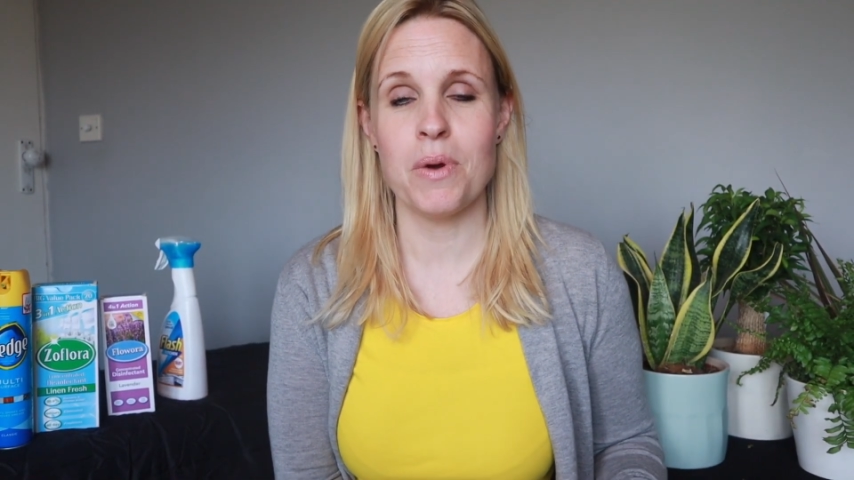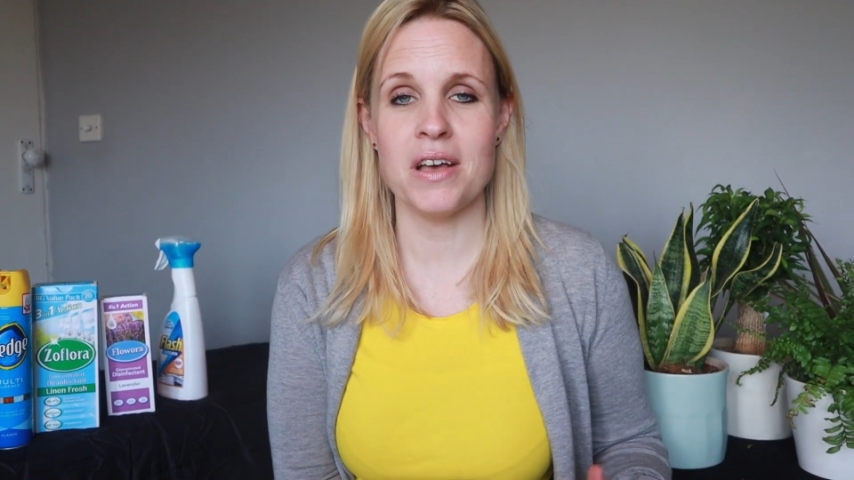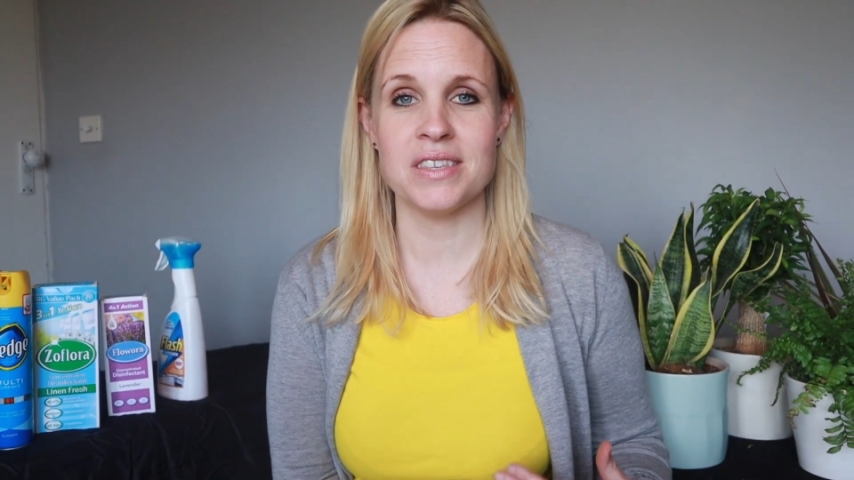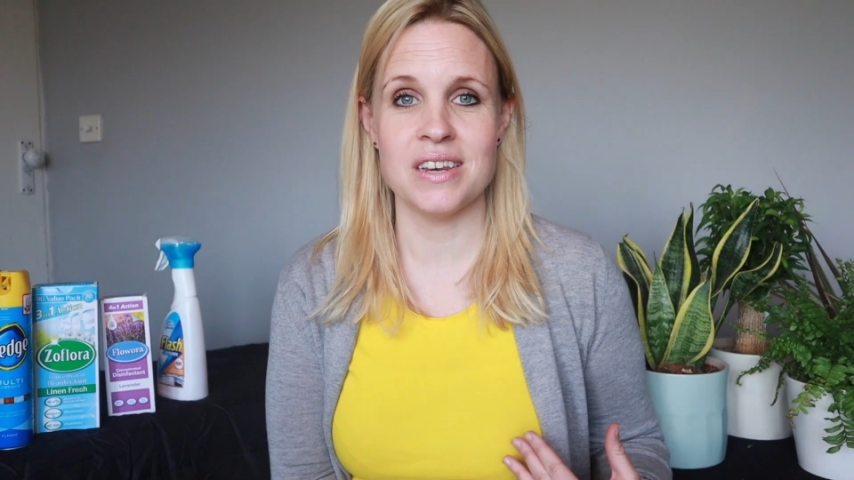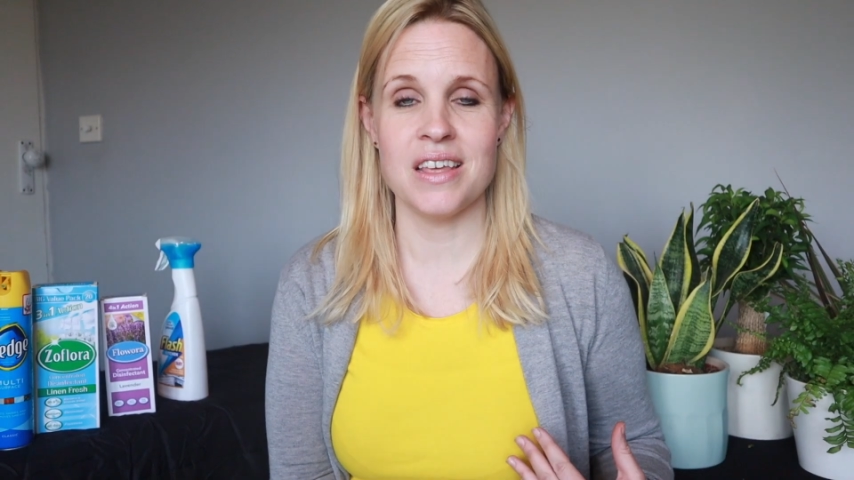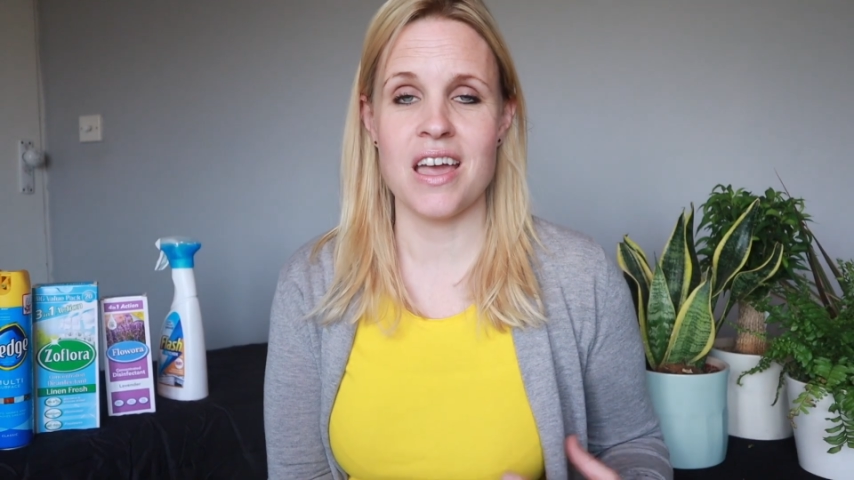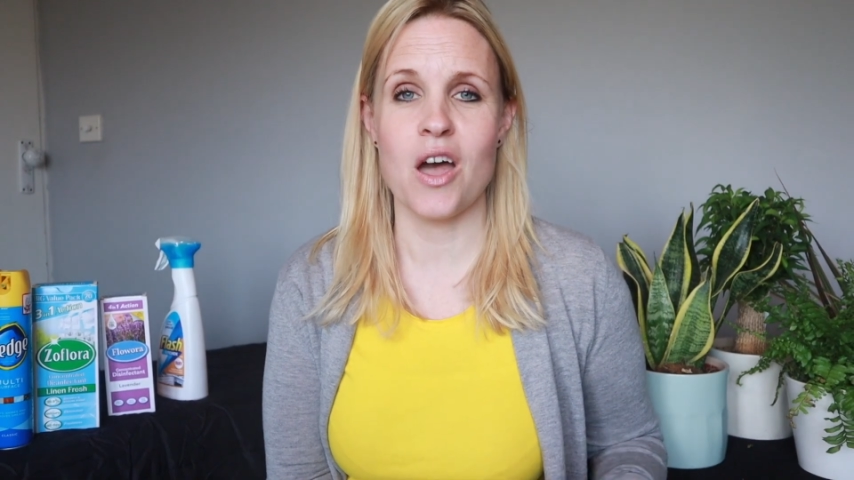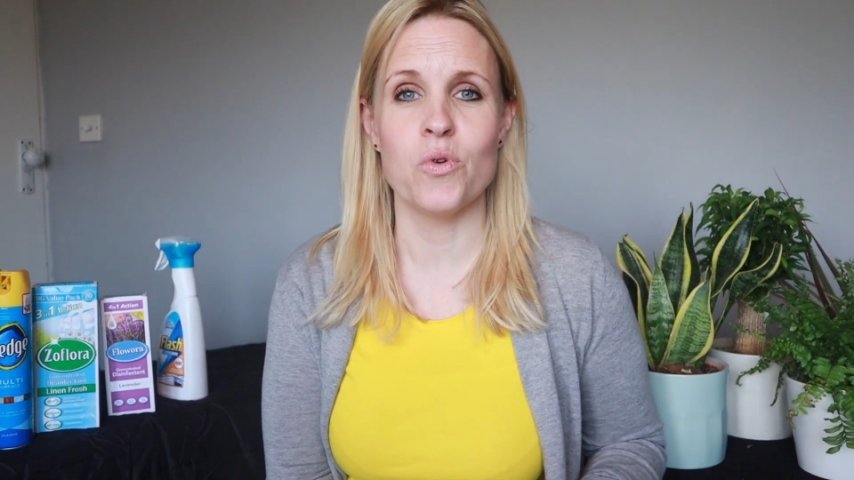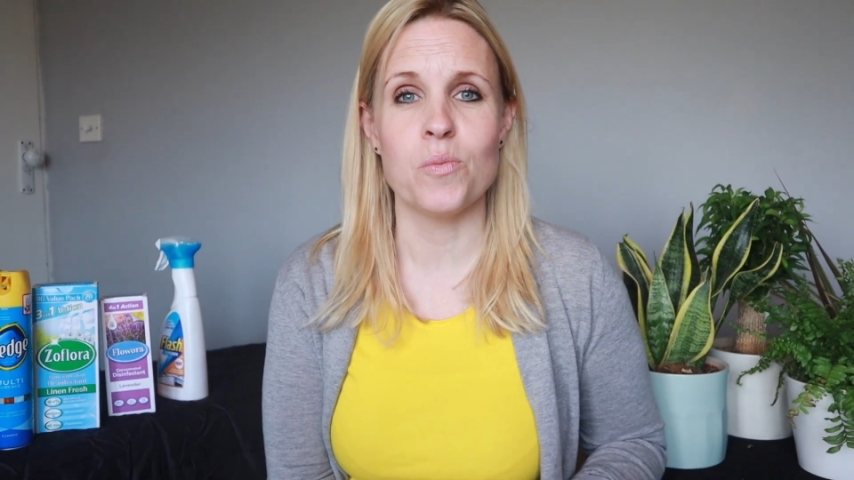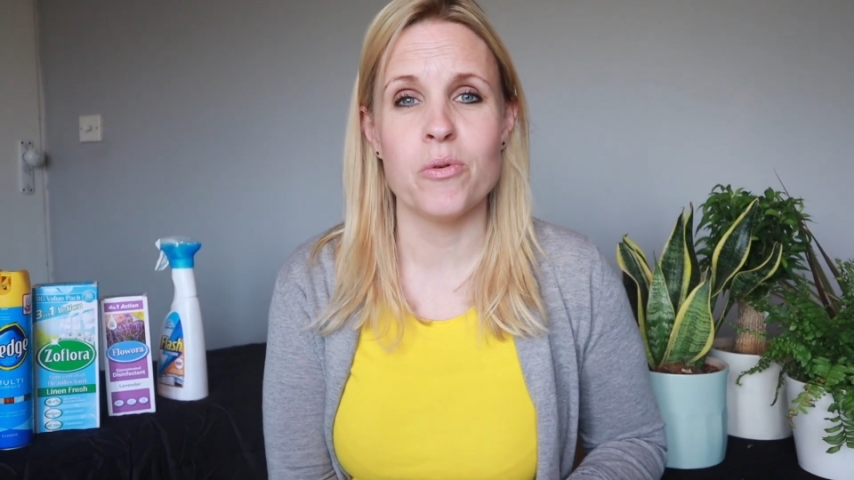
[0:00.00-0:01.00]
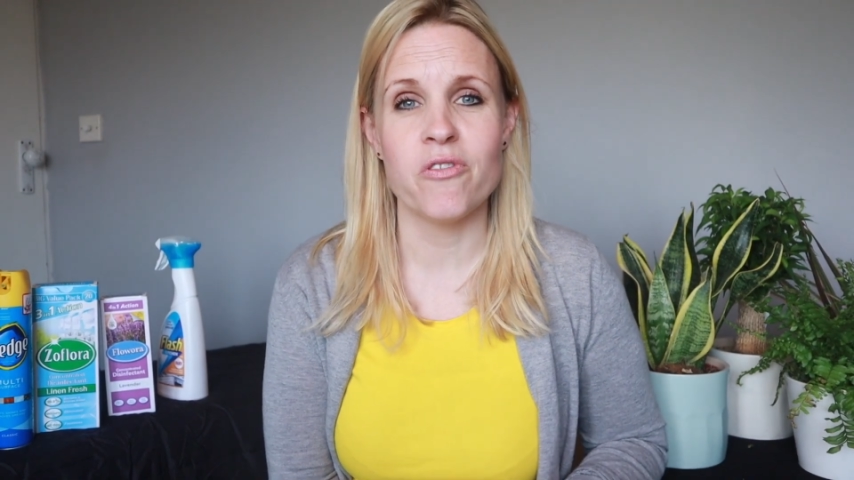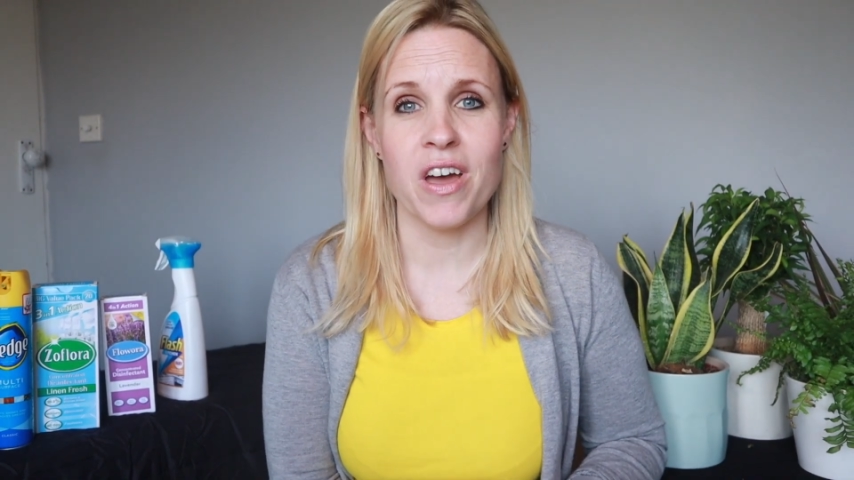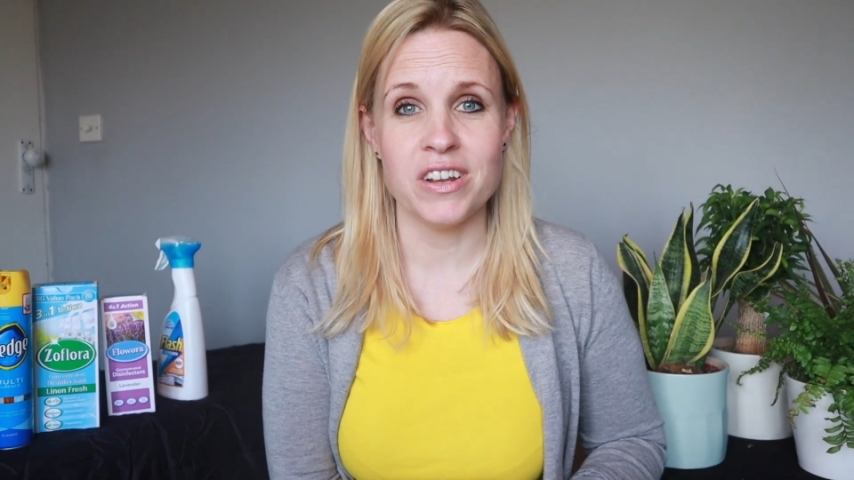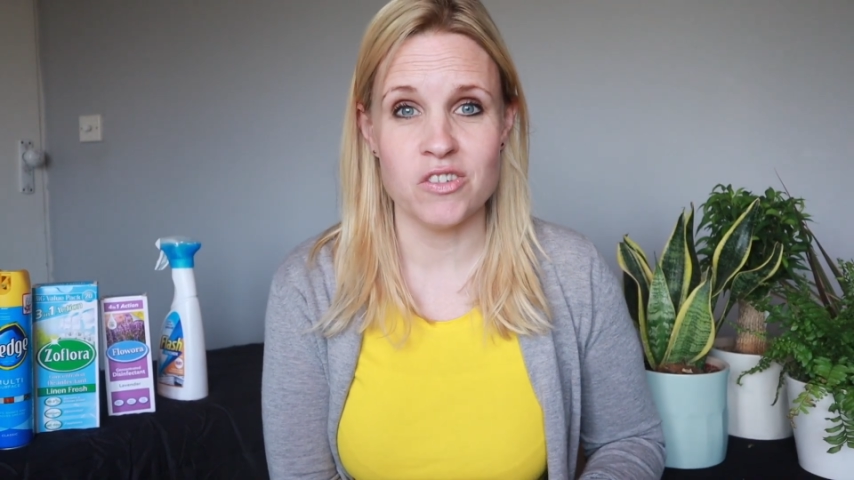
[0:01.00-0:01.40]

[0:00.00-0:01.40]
personally, I would prefer